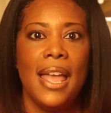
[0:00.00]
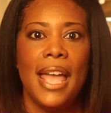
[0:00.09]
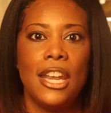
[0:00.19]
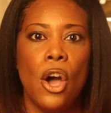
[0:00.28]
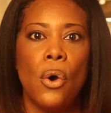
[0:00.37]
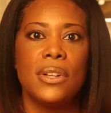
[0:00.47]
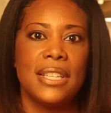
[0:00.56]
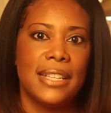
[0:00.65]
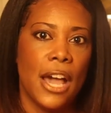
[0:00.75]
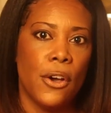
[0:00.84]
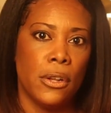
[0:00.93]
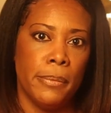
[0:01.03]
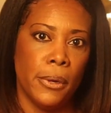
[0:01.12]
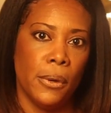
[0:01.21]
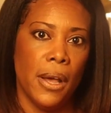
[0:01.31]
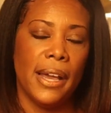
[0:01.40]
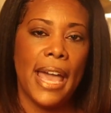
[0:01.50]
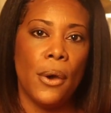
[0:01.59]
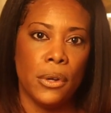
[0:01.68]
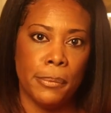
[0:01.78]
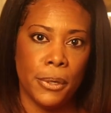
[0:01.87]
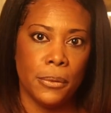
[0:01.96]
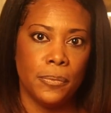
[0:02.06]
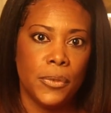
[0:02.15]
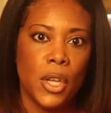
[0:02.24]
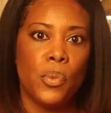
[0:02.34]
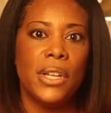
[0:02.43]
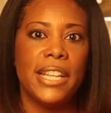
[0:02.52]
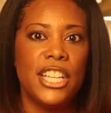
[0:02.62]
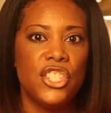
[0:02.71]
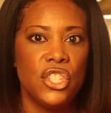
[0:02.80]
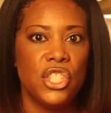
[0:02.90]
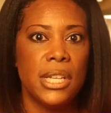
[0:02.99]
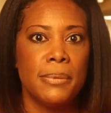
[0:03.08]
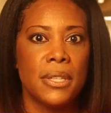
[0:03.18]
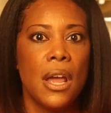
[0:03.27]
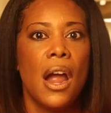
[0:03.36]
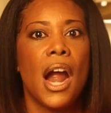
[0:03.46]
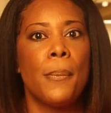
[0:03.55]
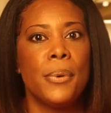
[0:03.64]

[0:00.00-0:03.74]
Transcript: and hold us accountable. Relationships are